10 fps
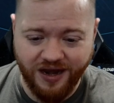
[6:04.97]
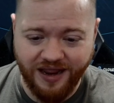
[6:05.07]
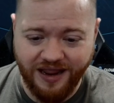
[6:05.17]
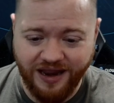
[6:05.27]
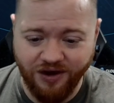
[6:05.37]

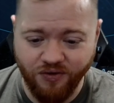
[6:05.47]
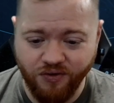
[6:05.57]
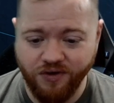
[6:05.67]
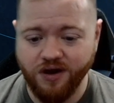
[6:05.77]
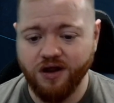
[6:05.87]

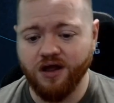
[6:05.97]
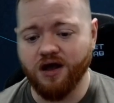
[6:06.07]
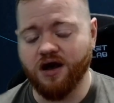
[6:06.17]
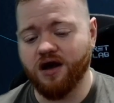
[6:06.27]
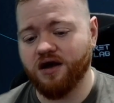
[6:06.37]
here.
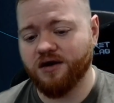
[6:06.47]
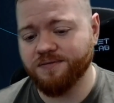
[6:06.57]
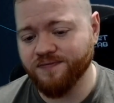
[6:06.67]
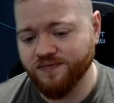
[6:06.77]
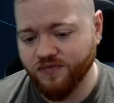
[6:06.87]

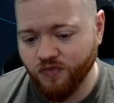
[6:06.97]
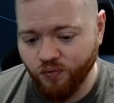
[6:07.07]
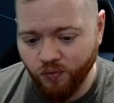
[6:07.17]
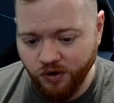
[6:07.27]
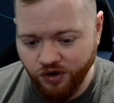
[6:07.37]
Won
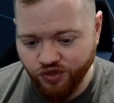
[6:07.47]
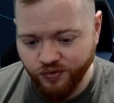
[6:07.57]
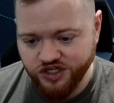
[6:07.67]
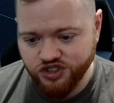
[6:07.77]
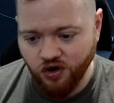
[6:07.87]
a
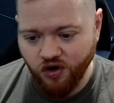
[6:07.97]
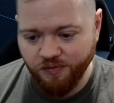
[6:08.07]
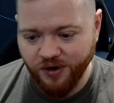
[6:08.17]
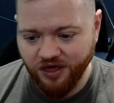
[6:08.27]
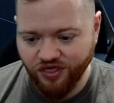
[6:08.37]
3-star,
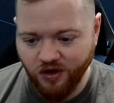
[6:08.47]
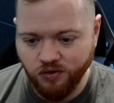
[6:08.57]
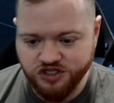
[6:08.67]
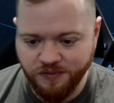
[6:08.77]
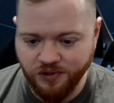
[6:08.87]
but I think
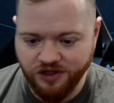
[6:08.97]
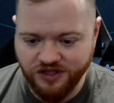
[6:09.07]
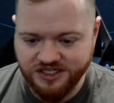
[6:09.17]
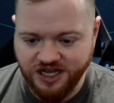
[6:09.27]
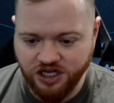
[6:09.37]
ultimately
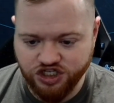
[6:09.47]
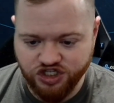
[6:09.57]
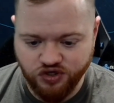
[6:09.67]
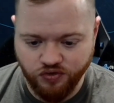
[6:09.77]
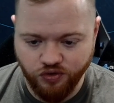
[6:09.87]
these guys
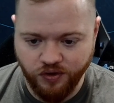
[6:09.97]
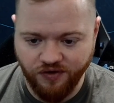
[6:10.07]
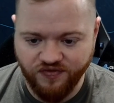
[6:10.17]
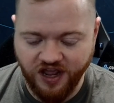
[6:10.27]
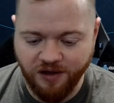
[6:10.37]
just don't do
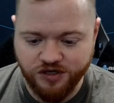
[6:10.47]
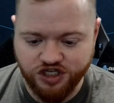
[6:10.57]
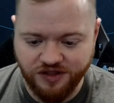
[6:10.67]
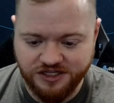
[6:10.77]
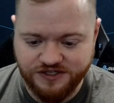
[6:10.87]
enough damage,
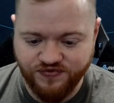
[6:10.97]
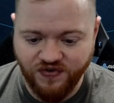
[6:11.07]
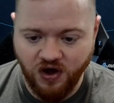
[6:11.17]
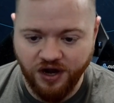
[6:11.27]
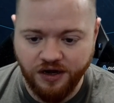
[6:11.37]
and that's
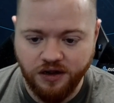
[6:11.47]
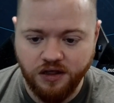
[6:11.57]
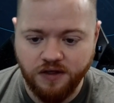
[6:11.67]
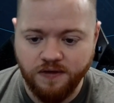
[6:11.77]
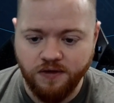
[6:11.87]
fine.
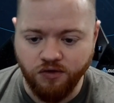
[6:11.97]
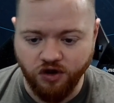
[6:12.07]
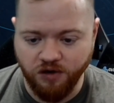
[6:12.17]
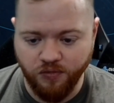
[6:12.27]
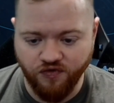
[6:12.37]
We're
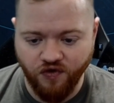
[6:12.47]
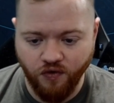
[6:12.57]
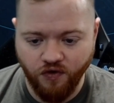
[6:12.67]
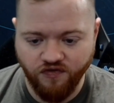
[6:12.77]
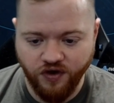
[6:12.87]
going to move
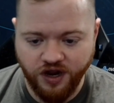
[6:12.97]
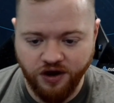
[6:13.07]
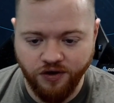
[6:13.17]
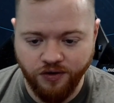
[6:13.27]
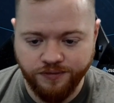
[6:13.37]
her over
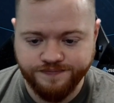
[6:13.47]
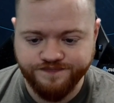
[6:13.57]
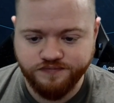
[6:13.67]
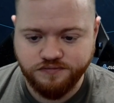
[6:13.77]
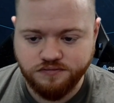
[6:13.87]
here,
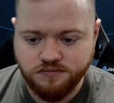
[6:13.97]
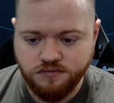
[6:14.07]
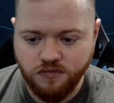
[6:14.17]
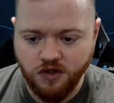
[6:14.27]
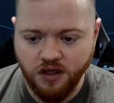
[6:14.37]

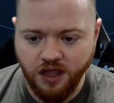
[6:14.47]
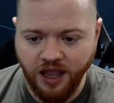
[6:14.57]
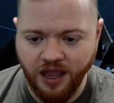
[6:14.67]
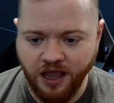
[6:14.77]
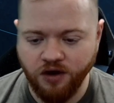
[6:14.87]

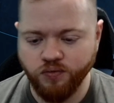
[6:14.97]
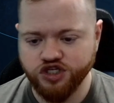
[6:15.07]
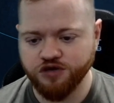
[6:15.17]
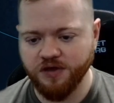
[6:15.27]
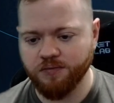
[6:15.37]
and we
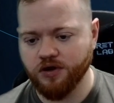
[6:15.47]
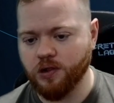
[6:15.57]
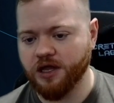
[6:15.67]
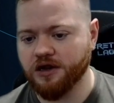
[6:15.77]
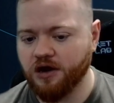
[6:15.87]
should be able to
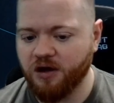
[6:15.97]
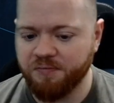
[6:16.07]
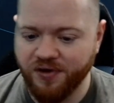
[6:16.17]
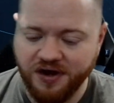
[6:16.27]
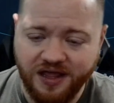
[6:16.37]
clean it up, but